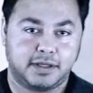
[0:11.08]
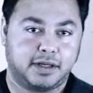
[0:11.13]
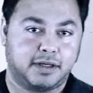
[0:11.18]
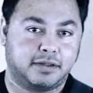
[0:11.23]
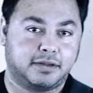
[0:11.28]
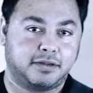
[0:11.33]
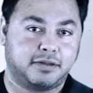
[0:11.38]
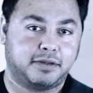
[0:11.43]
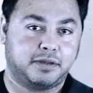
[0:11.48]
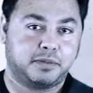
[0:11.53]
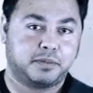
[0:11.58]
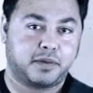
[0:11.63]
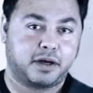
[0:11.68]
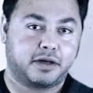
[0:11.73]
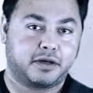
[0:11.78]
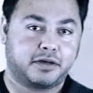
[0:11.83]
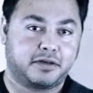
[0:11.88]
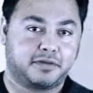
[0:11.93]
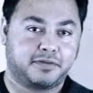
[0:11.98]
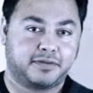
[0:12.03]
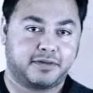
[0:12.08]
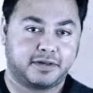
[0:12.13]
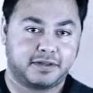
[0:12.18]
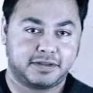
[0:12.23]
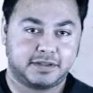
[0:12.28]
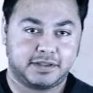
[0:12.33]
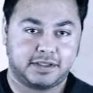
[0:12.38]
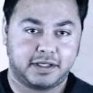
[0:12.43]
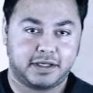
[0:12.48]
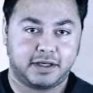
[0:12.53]
Louis Marco
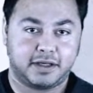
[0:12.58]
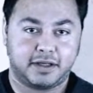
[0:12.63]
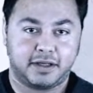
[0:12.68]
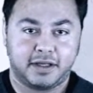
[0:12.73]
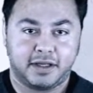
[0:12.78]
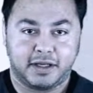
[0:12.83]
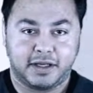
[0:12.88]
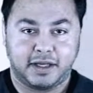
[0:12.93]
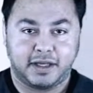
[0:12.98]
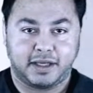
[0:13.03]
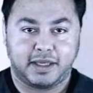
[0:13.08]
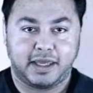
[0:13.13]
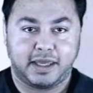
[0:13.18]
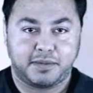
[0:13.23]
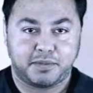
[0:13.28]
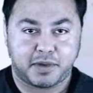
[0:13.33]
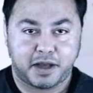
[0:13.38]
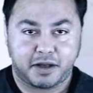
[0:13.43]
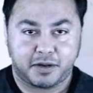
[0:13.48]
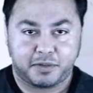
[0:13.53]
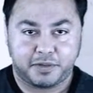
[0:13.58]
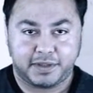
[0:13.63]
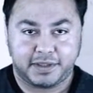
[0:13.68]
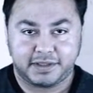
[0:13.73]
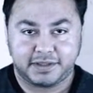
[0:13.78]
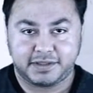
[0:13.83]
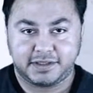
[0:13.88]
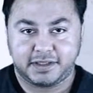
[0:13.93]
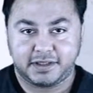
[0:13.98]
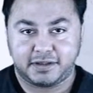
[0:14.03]
first came out with
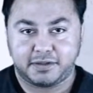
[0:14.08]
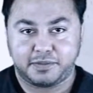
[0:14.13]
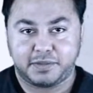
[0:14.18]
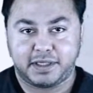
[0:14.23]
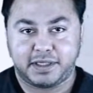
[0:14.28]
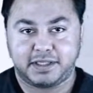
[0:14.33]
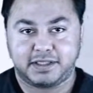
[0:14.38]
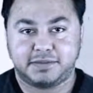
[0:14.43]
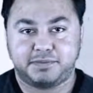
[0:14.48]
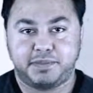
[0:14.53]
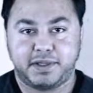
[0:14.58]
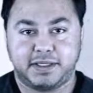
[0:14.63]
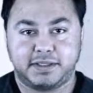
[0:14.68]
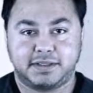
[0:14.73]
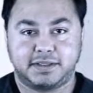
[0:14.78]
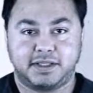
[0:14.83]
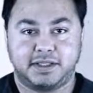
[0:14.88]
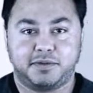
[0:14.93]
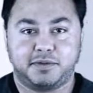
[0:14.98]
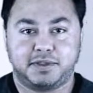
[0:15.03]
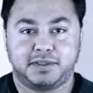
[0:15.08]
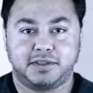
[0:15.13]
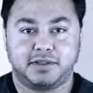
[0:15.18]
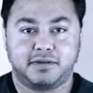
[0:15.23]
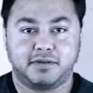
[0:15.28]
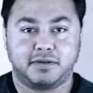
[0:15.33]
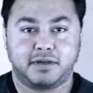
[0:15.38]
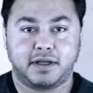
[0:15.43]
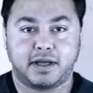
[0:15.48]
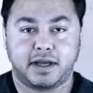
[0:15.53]
this term, and it's basically what's
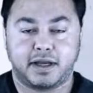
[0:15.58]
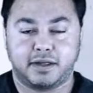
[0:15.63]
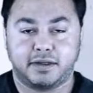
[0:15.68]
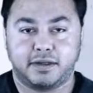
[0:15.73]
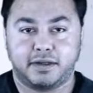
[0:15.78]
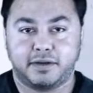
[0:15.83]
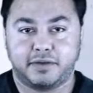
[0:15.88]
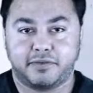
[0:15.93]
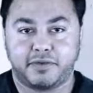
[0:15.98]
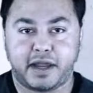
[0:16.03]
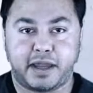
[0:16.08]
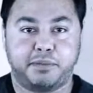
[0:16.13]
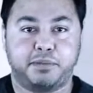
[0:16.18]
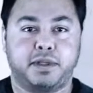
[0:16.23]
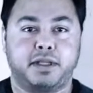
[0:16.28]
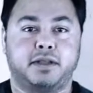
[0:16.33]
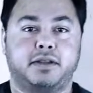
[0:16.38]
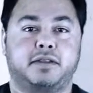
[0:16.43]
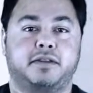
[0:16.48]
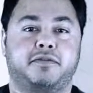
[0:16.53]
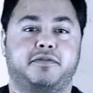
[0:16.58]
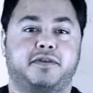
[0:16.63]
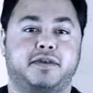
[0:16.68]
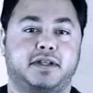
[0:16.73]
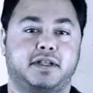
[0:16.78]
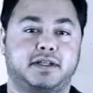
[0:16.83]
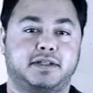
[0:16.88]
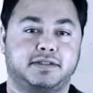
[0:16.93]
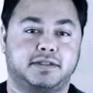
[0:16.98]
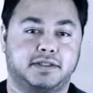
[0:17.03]
going on rampant in the
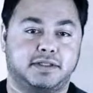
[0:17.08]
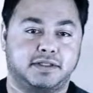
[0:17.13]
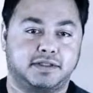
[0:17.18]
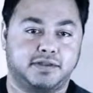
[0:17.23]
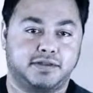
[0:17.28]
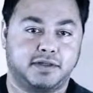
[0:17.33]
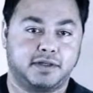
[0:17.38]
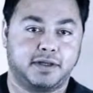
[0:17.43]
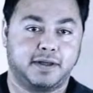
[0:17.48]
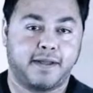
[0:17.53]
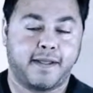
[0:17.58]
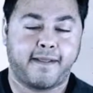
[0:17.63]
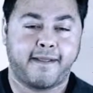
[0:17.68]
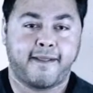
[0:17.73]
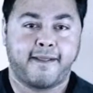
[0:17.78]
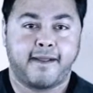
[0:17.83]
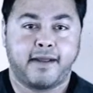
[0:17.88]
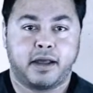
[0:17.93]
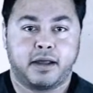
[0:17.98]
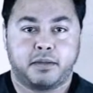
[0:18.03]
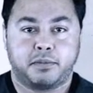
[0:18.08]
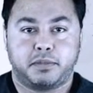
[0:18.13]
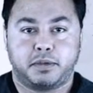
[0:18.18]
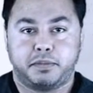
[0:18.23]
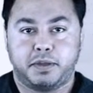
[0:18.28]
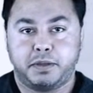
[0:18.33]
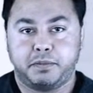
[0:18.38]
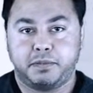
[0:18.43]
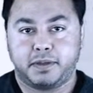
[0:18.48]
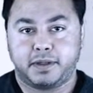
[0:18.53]
fitness industry.
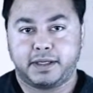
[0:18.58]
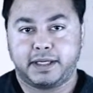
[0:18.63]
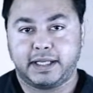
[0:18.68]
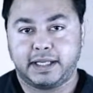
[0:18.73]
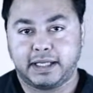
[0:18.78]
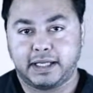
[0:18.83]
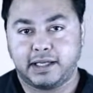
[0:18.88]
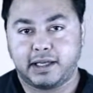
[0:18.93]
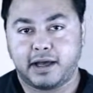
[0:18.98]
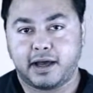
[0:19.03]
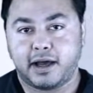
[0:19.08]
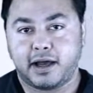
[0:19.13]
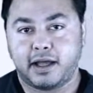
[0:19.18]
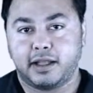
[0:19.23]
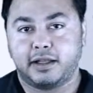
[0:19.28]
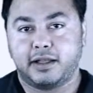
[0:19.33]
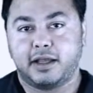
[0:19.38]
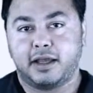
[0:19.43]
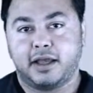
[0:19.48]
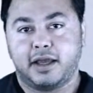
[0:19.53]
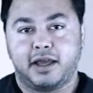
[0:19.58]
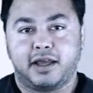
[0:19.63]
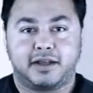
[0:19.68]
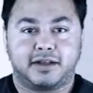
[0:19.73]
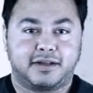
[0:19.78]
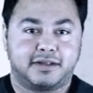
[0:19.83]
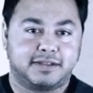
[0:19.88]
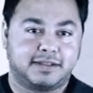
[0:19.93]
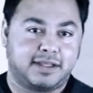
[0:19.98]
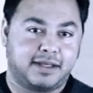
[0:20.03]
But people are getting caught
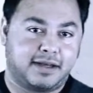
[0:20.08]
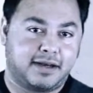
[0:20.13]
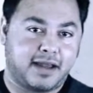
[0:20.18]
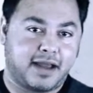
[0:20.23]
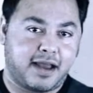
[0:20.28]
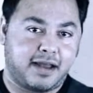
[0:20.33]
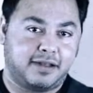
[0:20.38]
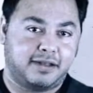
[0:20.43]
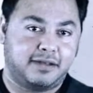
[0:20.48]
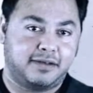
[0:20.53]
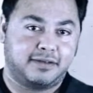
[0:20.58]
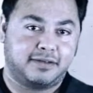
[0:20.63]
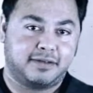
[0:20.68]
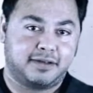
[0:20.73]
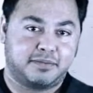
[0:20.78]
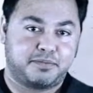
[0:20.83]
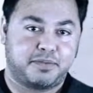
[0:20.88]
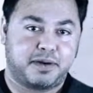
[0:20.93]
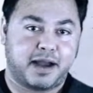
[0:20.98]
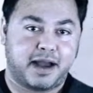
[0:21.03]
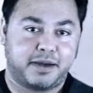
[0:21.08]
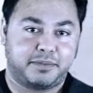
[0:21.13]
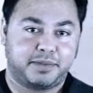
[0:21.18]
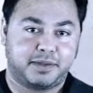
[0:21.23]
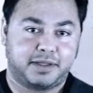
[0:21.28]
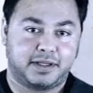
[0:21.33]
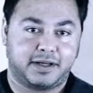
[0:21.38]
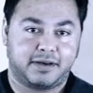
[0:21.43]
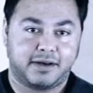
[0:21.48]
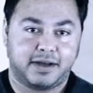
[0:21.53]
because they're not doing it
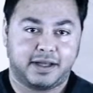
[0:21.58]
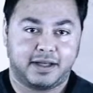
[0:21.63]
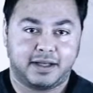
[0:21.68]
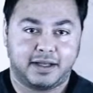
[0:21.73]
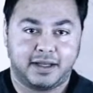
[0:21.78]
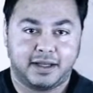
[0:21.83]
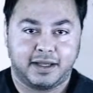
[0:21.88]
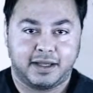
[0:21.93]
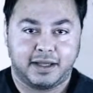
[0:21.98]
properly, right?